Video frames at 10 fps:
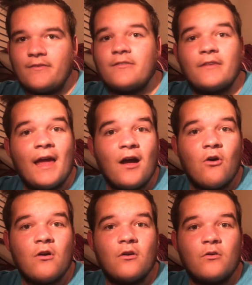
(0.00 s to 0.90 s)
So
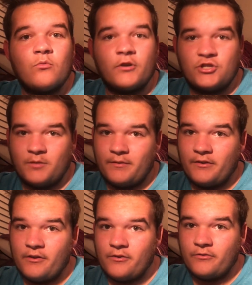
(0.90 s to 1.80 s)
now we're gonna jump into
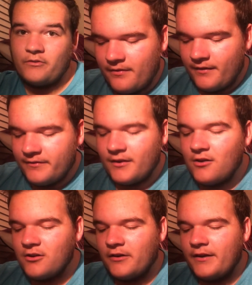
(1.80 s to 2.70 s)
those. This
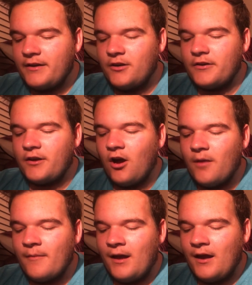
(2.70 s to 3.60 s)
color right here
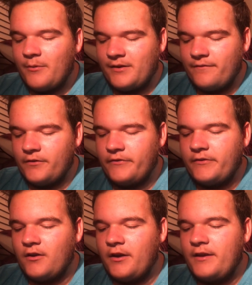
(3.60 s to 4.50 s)
caught my eye when I first
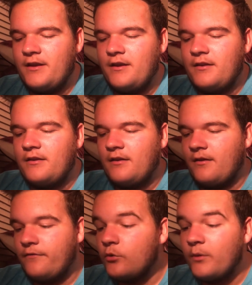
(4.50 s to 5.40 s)
saw it a
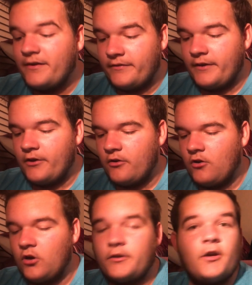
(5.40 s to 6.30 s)
few weeks ago
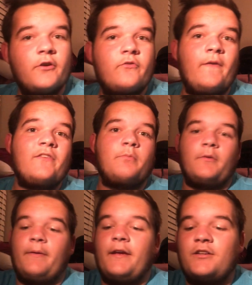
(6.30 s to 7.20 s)
on Kirk's
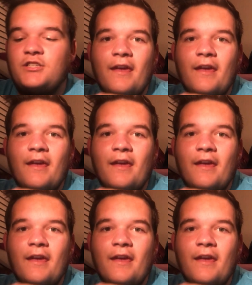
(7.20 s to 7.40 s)
Facebook page.